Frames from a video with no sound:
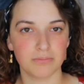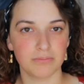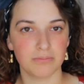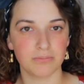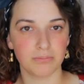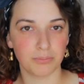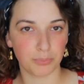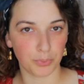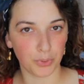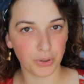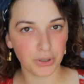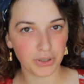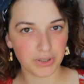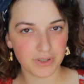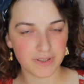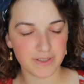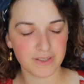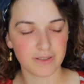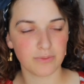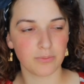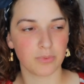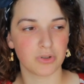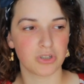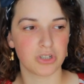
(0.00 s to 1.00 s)

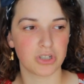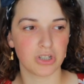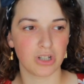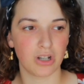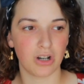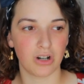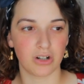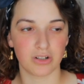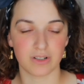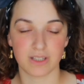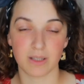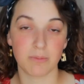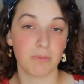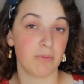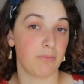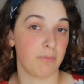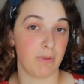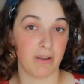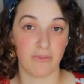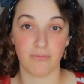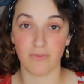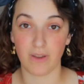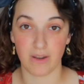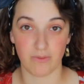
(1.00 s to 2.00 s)
books, which are some of
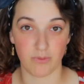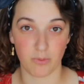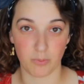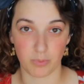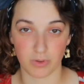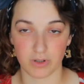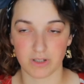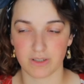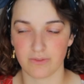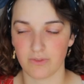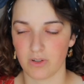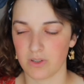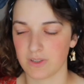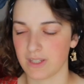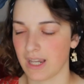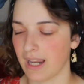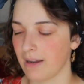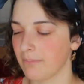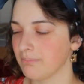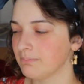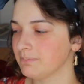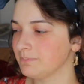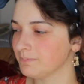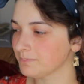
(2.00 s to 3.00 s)
my favorite books of all
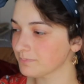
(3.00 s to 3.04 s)
time.